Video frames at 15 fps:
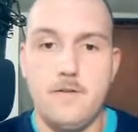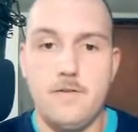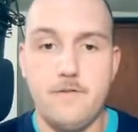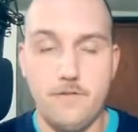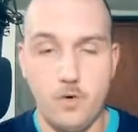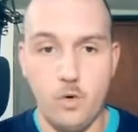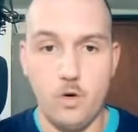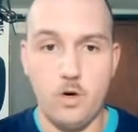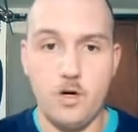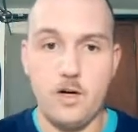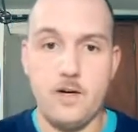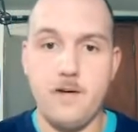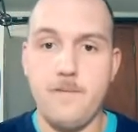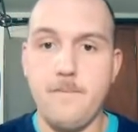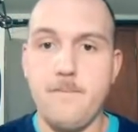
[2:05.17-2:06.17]

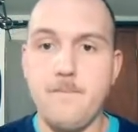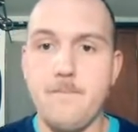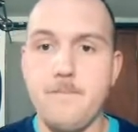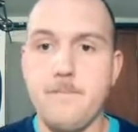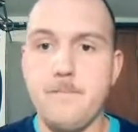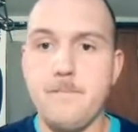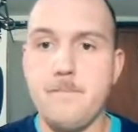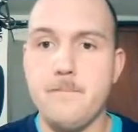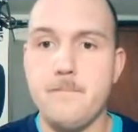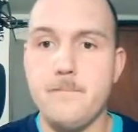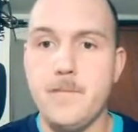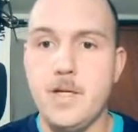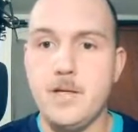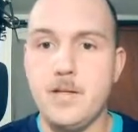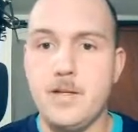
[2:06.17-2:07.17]
For
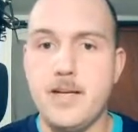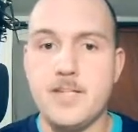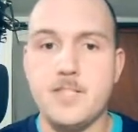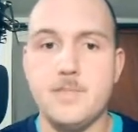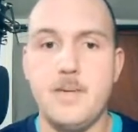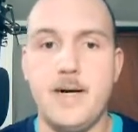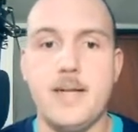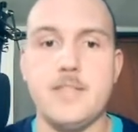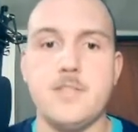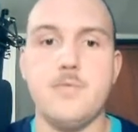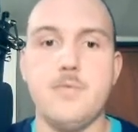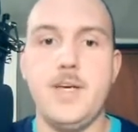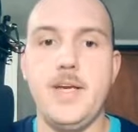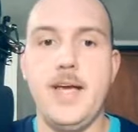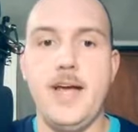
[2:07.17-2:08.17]
the next spot,
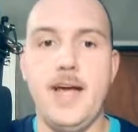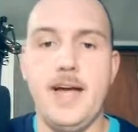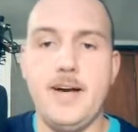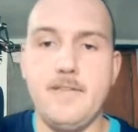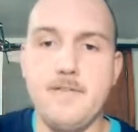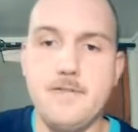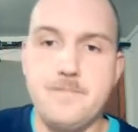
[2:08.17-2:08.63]
we have